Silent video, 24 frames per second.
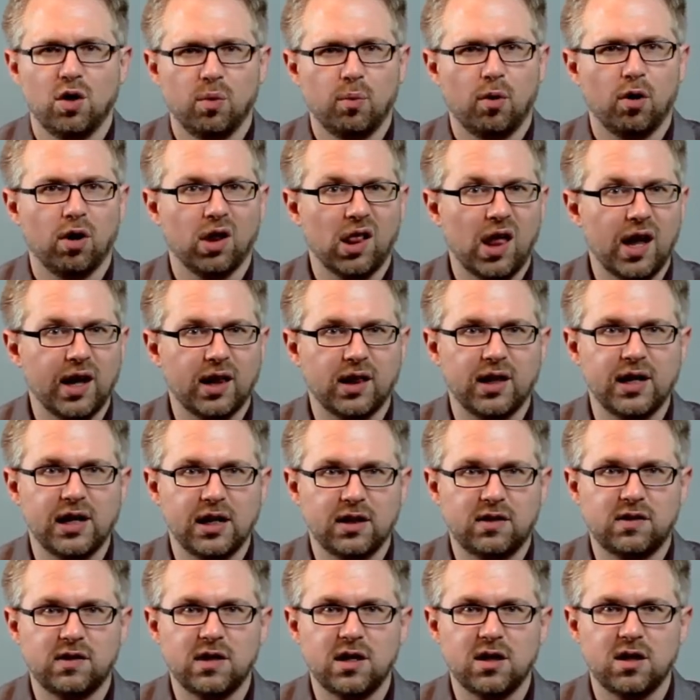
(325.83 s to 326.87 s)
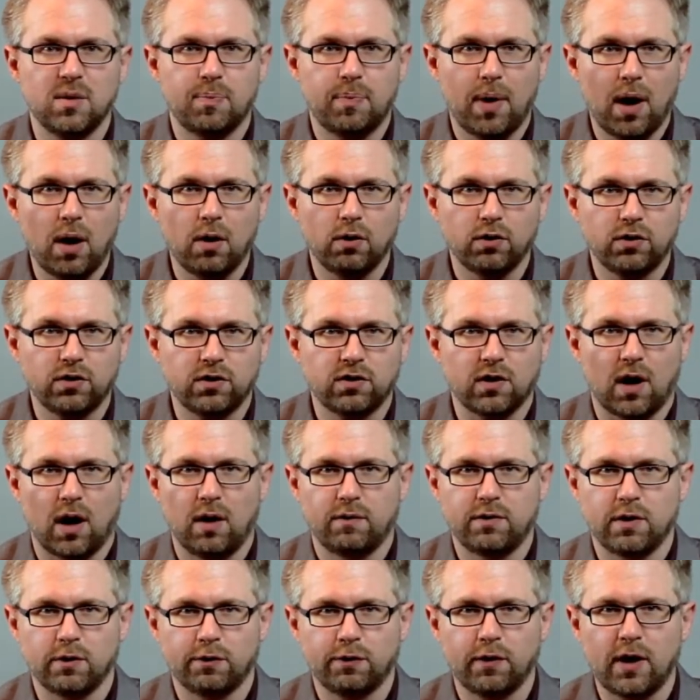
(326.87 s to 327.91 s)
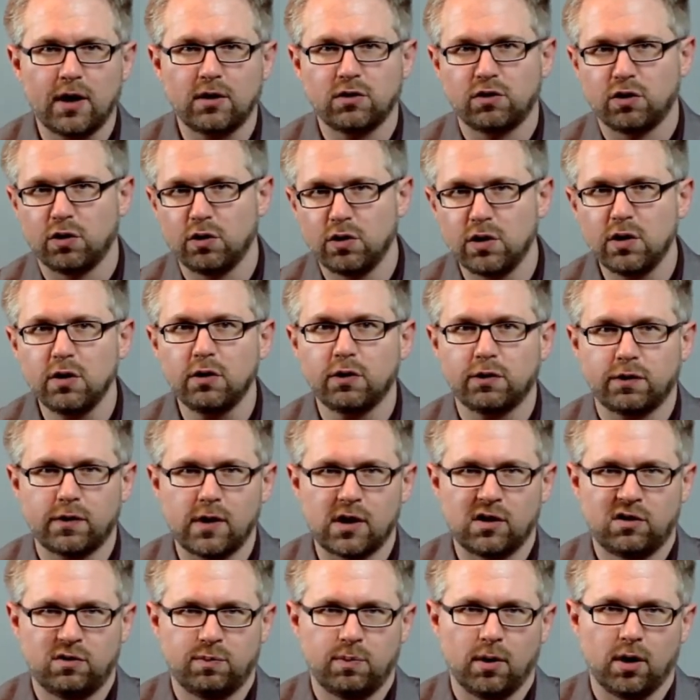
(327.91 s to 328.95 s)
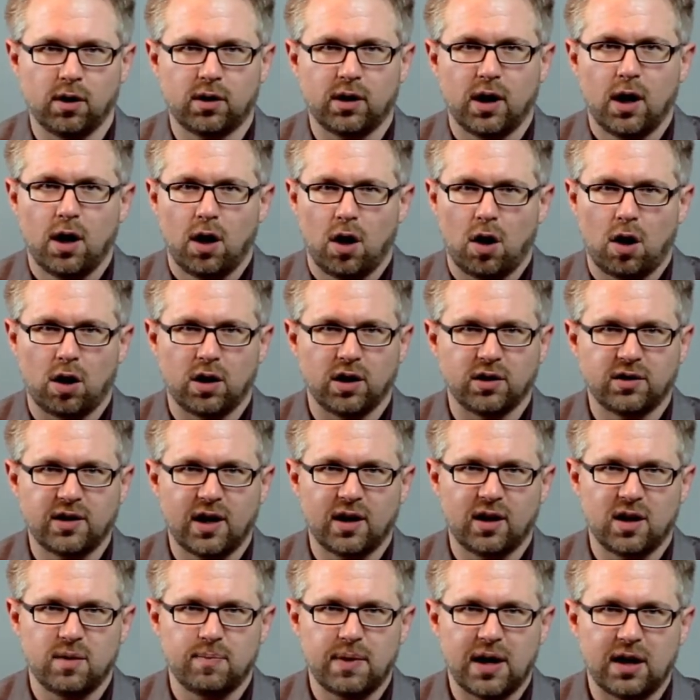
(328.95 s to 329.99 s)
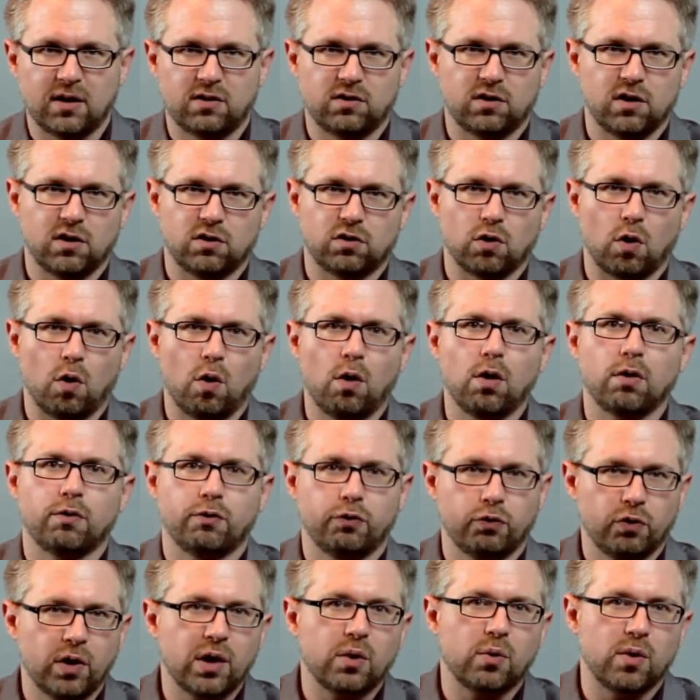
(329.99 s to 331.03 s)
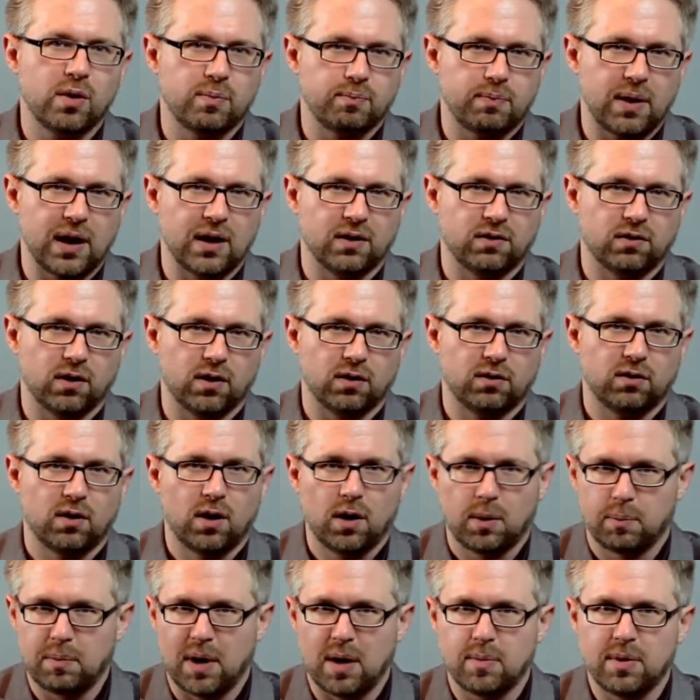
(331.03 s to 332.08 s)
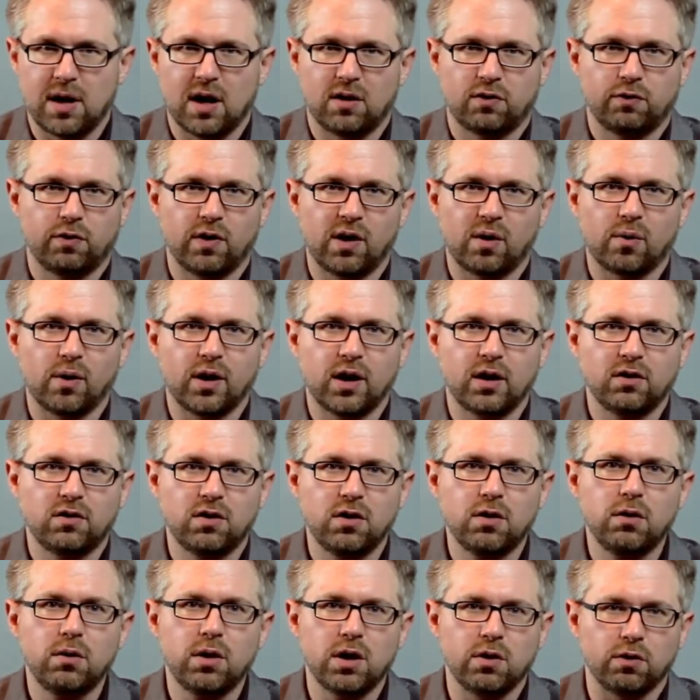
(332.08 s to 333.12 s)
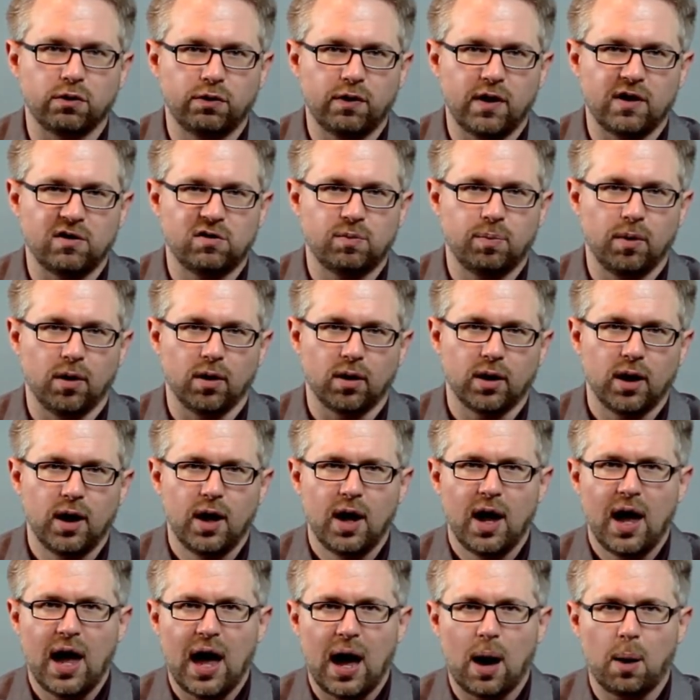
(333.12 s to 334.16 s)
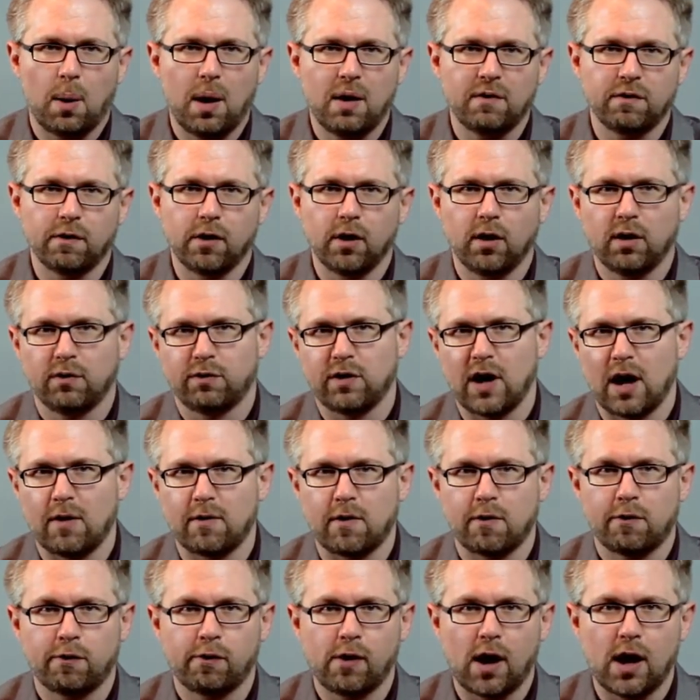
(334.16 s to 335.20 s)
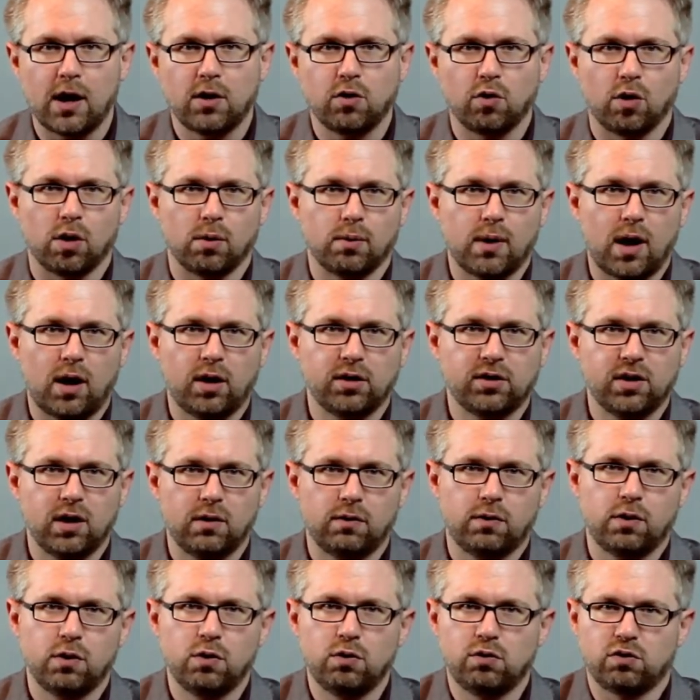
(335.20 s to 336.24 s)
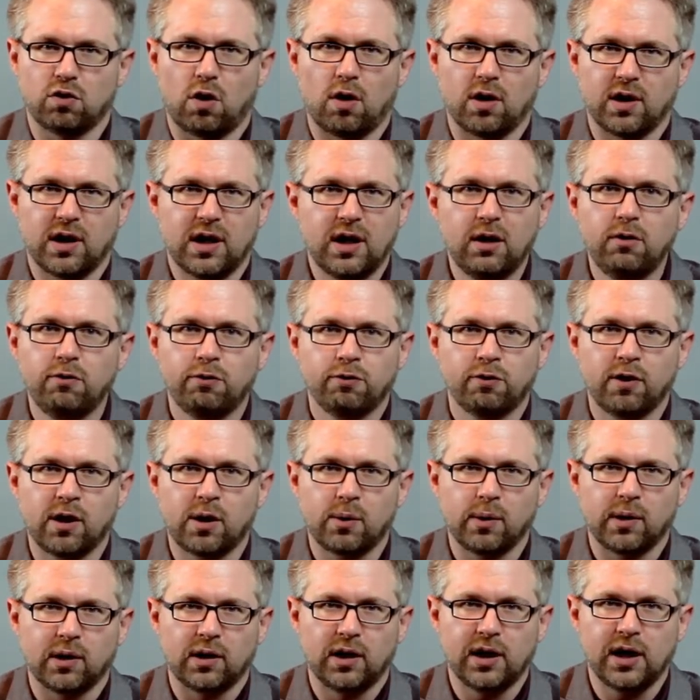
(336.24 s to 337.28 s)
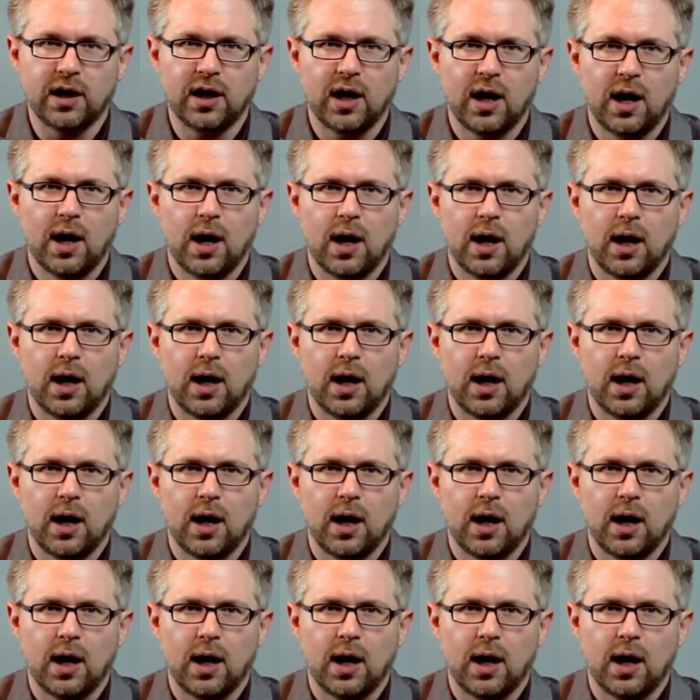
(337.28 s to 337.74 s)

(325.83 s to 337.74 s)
You're more likely to see the posts of your friends who use Facebook on a daily basis or frequent basis, maybe as frequent as you use Facebook. However, if you have a friend or a relative who's on infrequently,